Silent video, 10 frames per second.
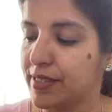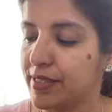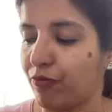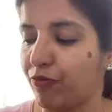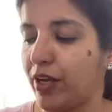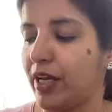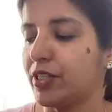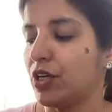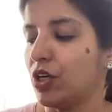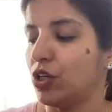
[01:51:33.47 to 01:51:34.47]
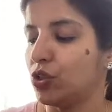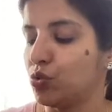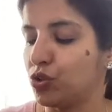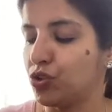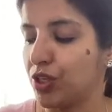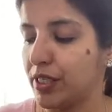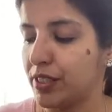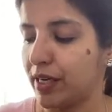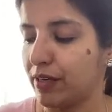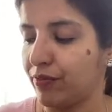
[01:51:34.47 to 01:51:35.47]
sulfate to
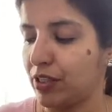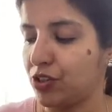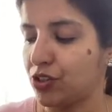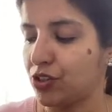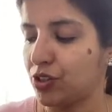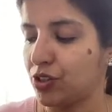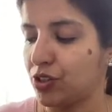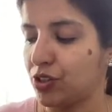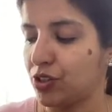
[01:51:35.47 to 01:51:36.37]
treat convulsions,